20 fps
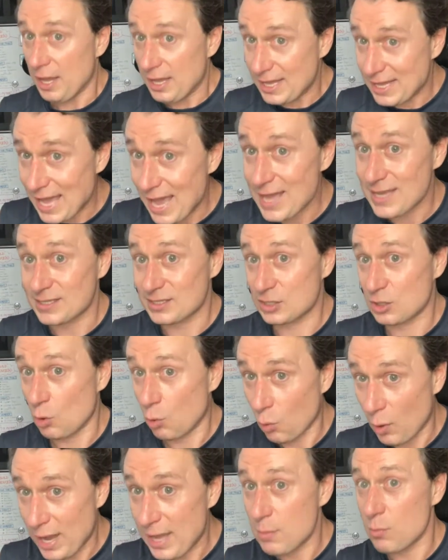Yes,
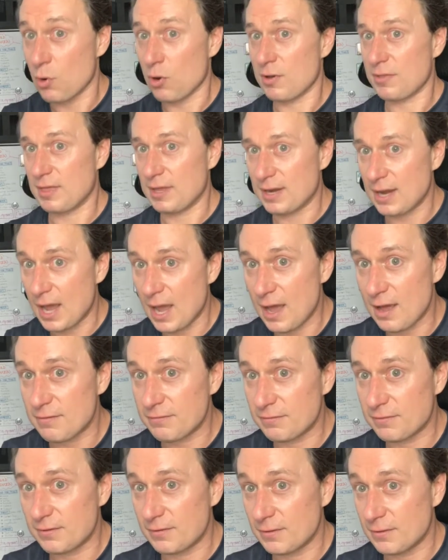way more than
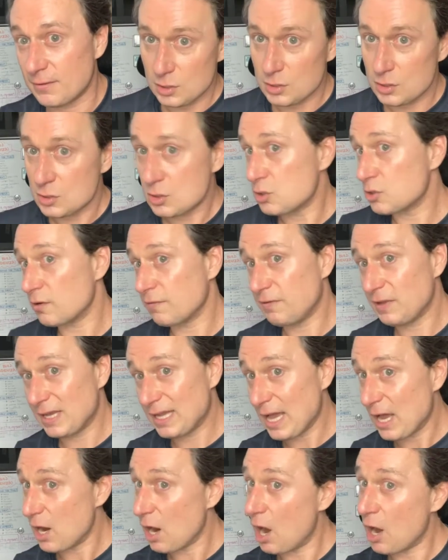half. So if you
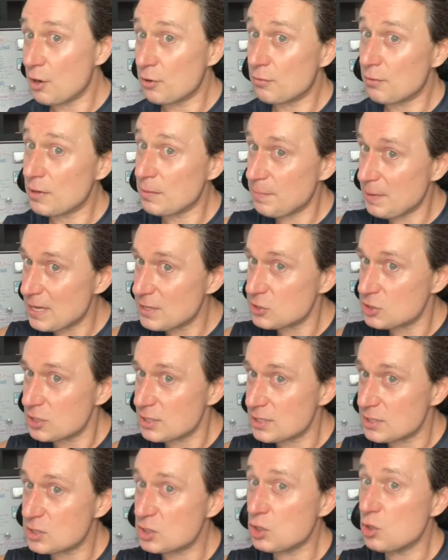get 100
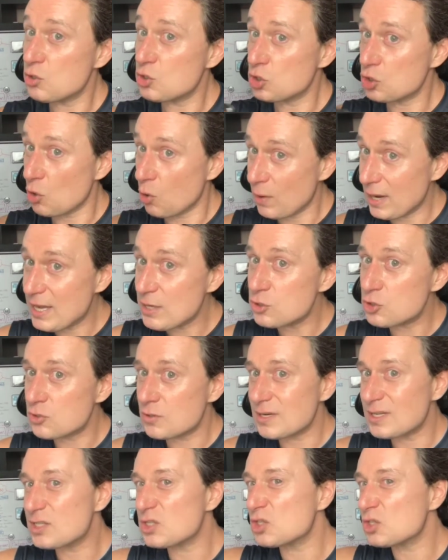pitches, you show
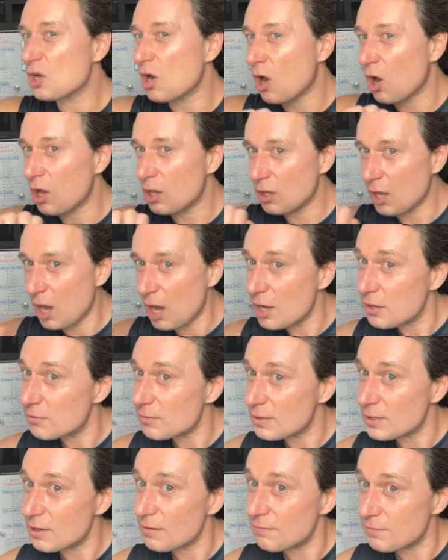interest to all
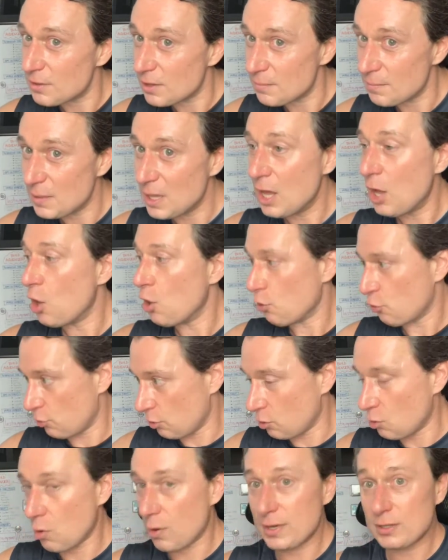100 of them, they're
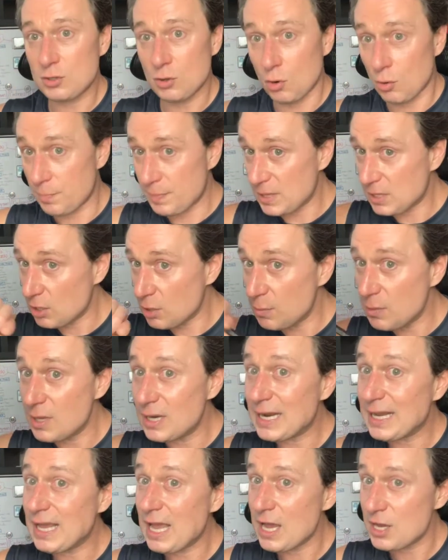going to open
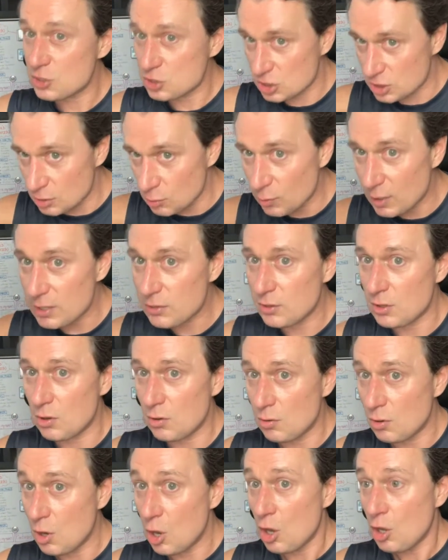communication with
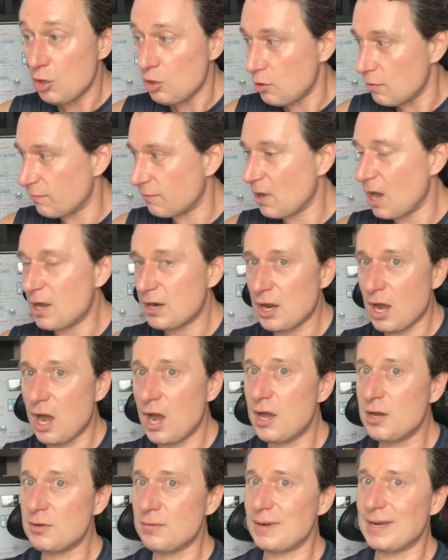you. You've got
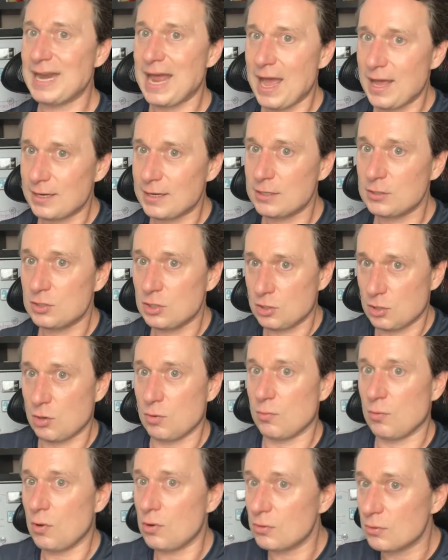100 added to your
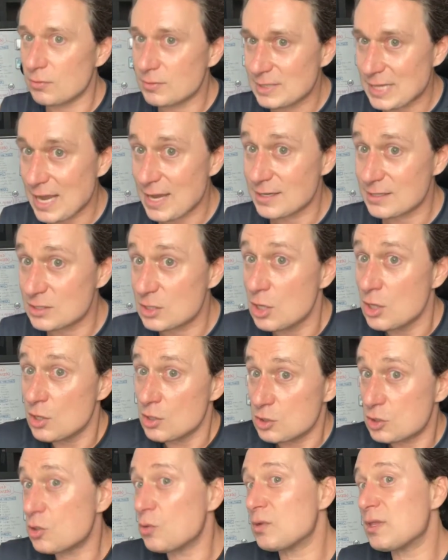Rolodex
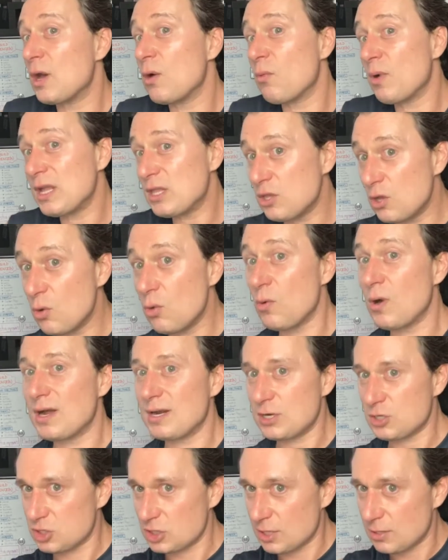so that when you want
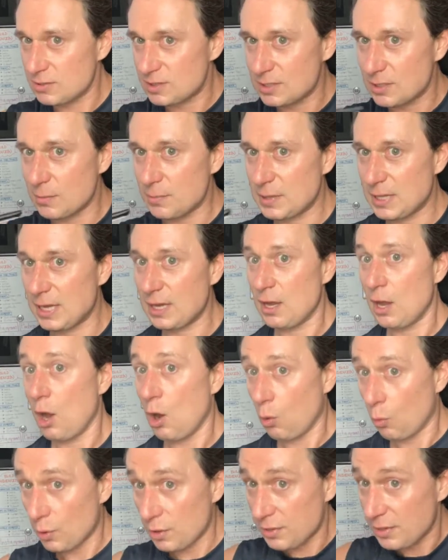to share something
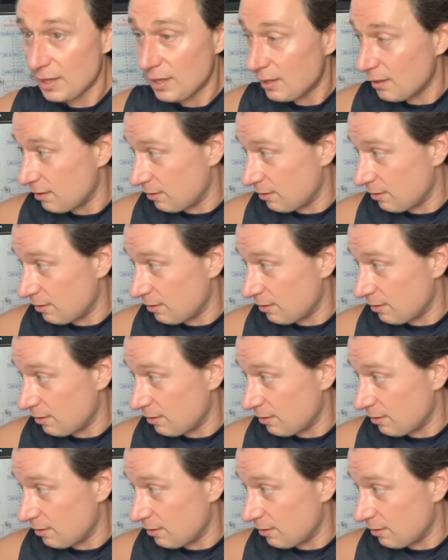with